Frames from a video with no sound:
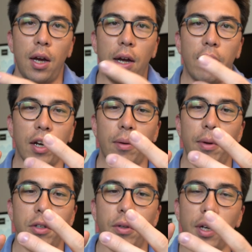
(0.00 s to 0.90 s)
I
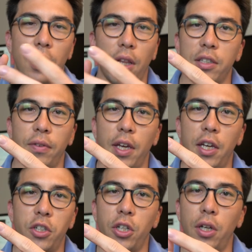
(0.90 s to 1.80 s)
recommend doing a
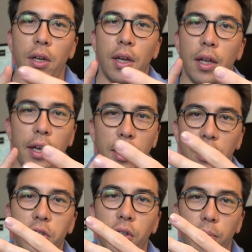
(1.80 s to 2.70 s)
classification and a
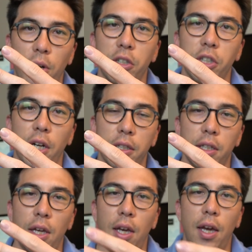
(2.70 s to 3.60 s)
clustering
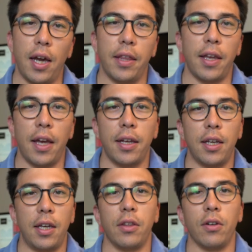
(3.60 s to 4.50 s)
project. And then
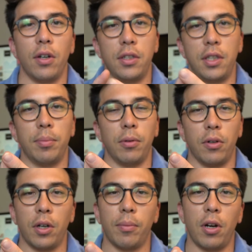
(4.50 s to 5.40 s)
either a deep
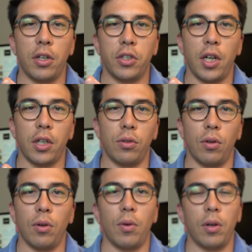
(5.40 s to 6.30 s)
learning project
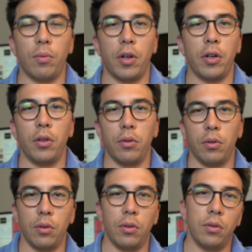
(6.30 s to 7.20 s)
or one where you
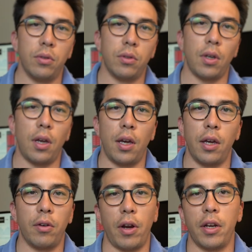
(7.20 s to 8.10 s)
use
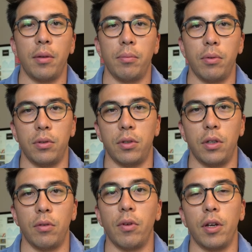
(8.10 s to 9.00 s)
a gradient
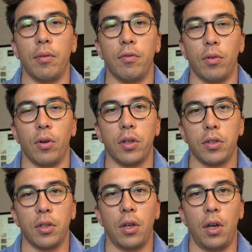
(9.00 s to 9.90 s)
boosted random
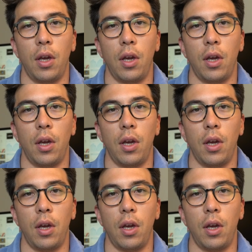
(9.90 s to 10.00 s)
forest.